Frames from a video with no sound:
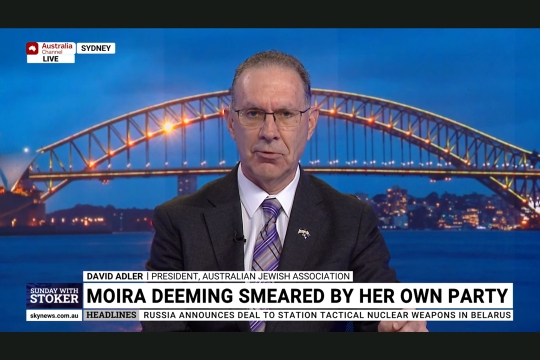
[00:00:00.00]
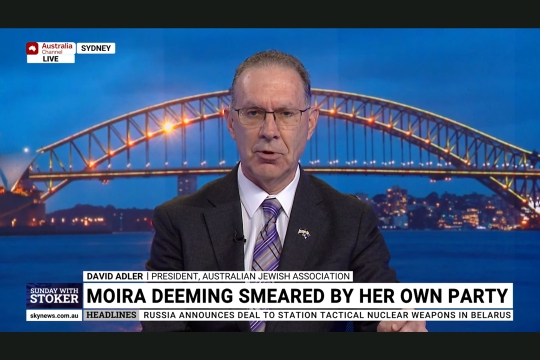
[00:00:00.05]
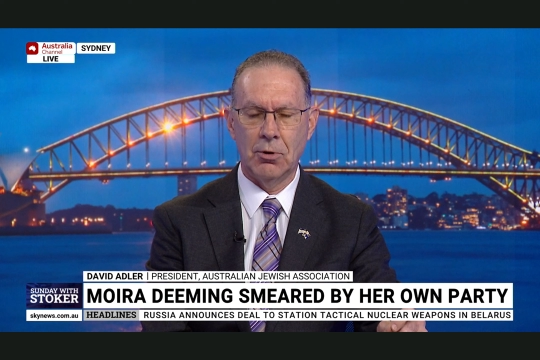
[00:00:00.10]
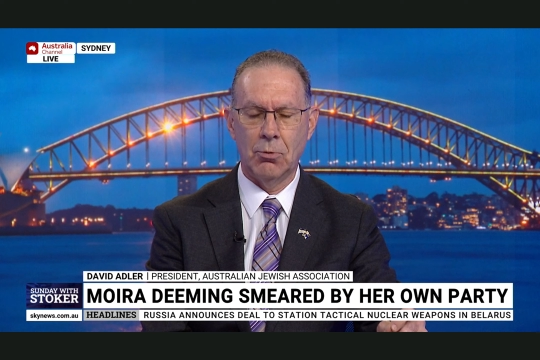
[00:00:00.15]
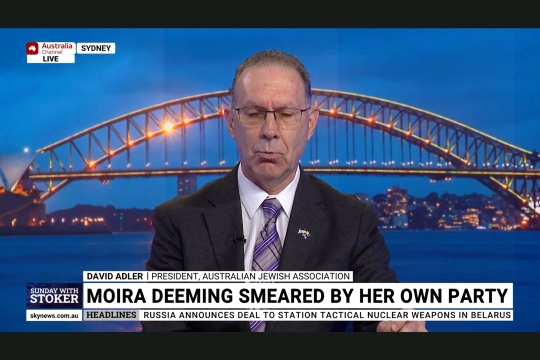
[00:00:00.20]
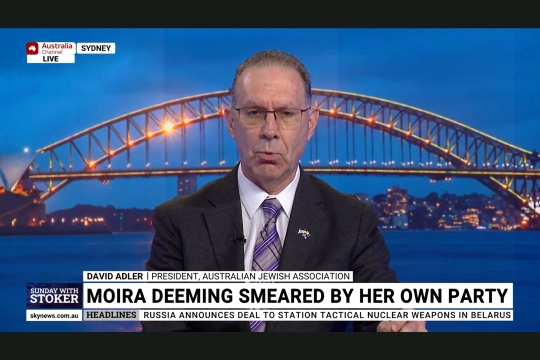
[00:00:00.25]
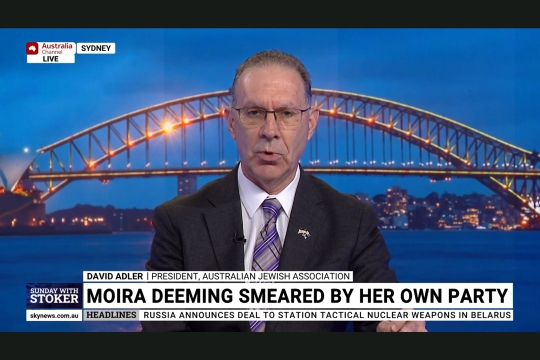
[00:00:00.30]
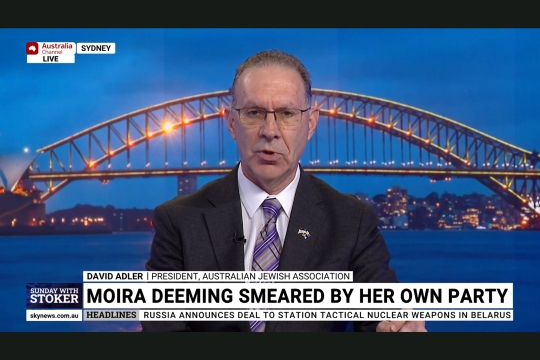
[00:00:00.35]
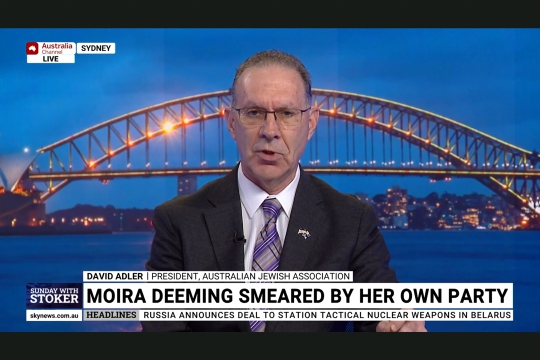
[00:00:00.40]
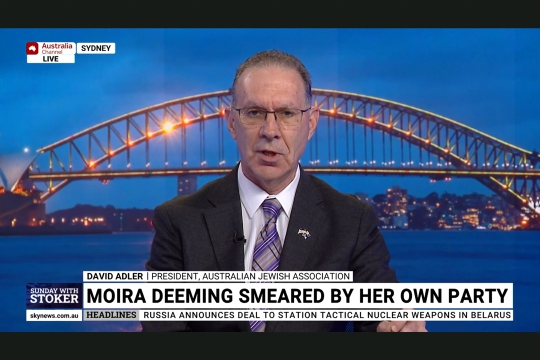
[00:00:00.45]

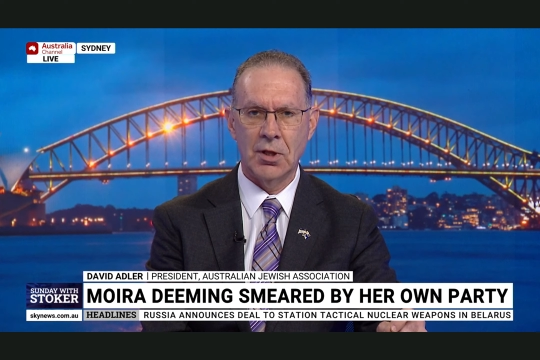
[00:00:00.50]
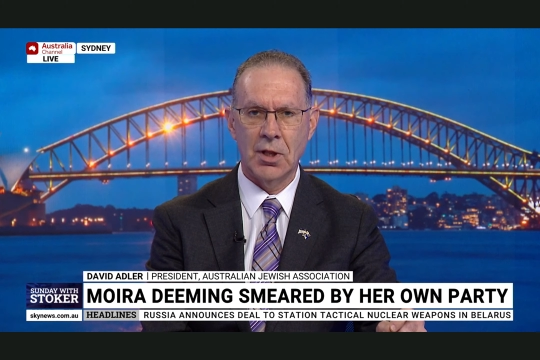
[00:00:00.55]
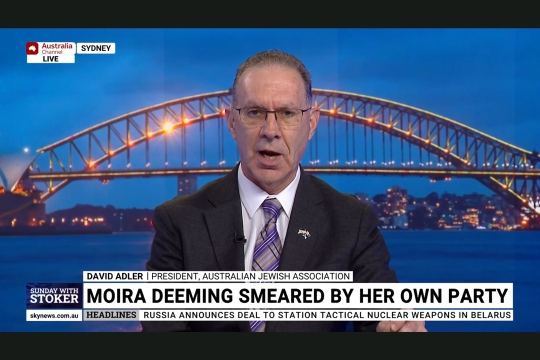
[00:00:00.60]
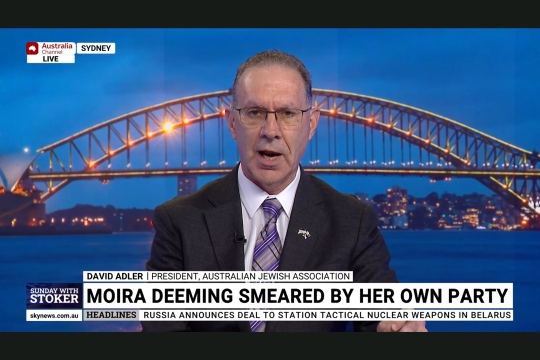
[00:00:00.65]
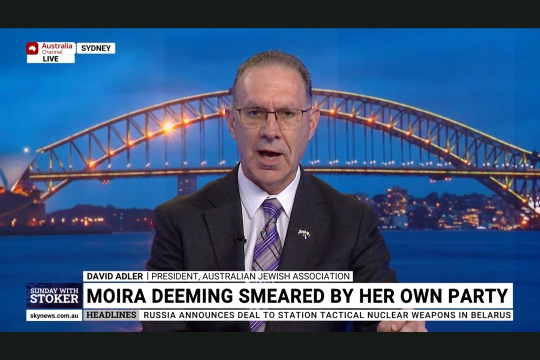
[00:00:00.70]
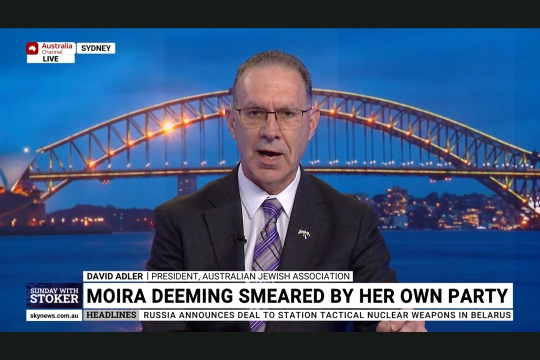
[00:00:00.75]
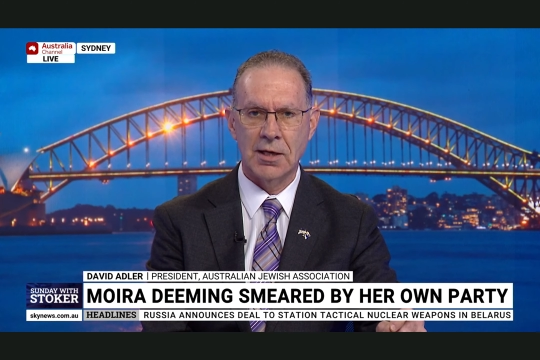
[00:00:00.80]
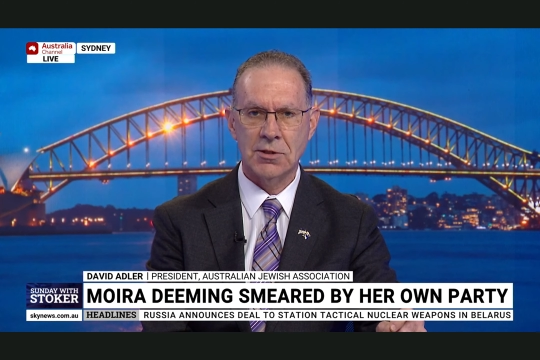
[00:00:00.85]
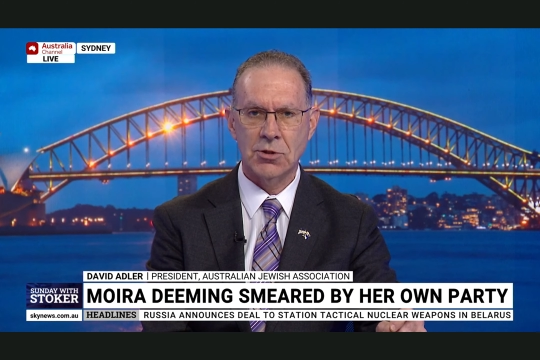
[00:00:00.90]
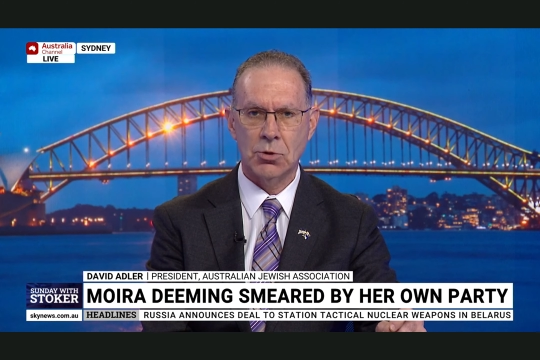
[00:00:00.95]
that within the
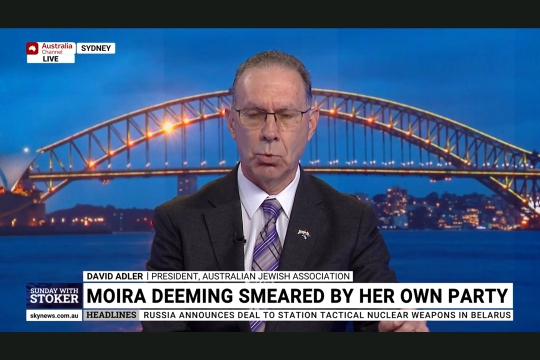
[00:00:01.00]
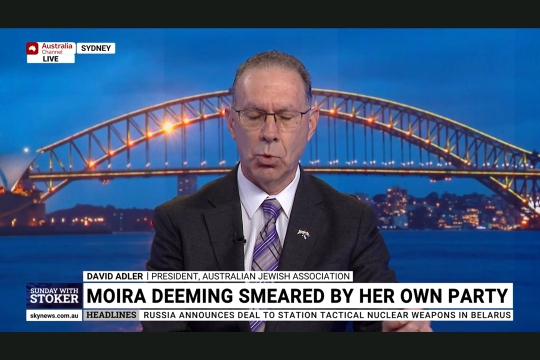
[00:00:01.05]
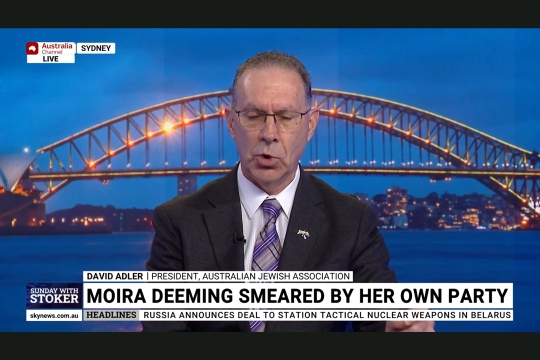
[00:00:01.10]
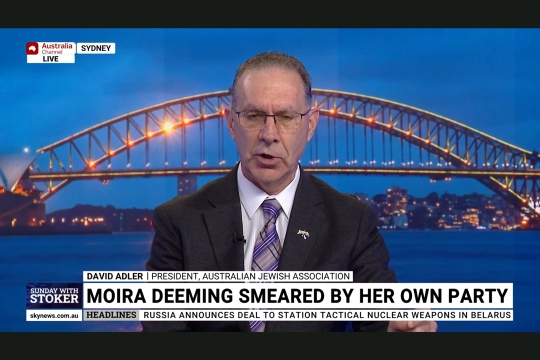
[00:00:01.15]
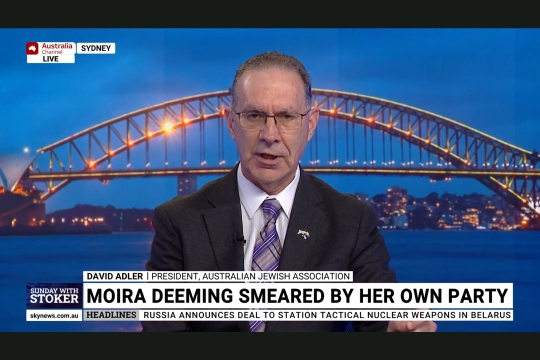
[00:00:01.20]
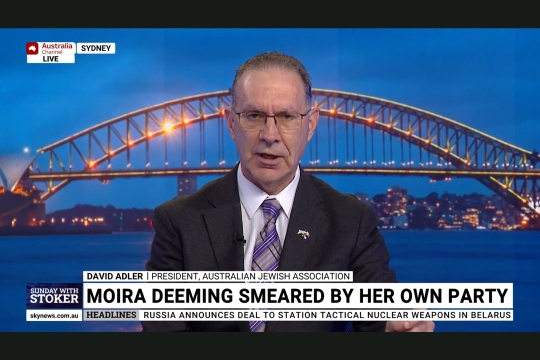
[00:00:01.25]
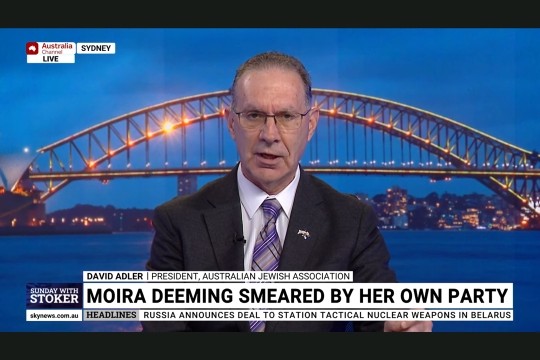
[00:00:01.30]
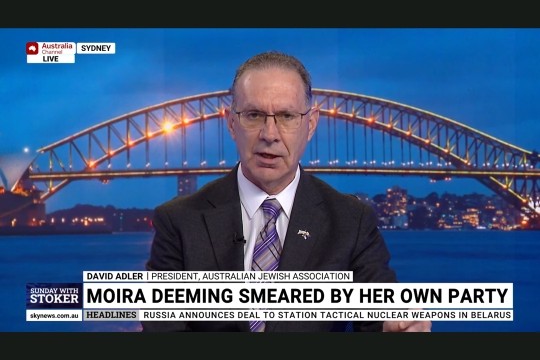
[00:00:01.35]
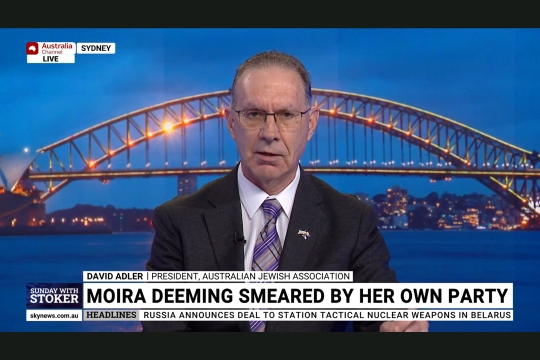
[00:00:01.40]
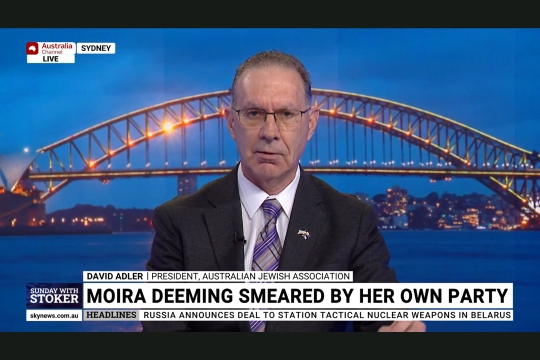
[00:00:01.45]
last
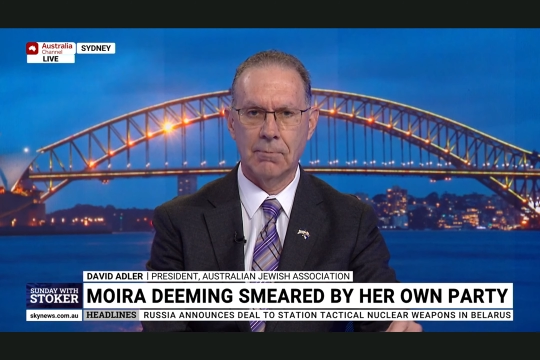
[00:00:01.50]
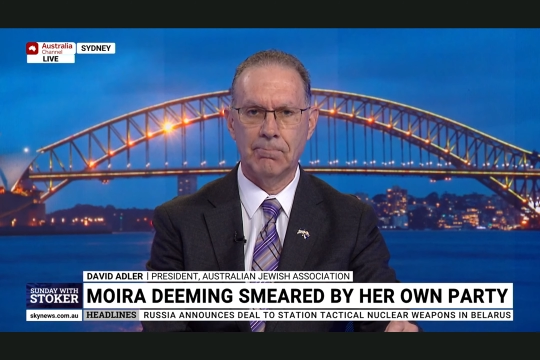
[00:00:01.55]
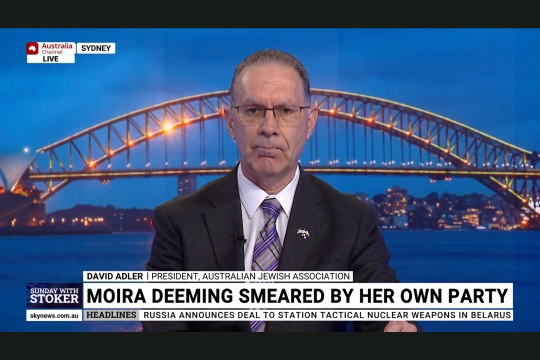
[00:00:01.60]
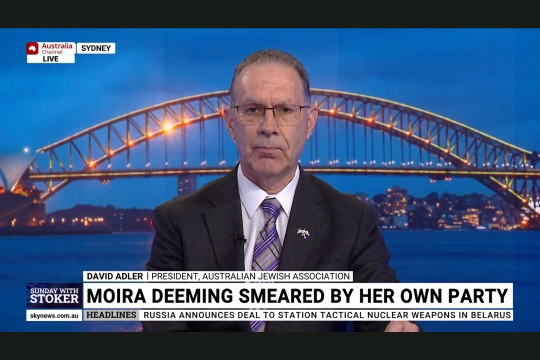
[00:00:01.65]
week,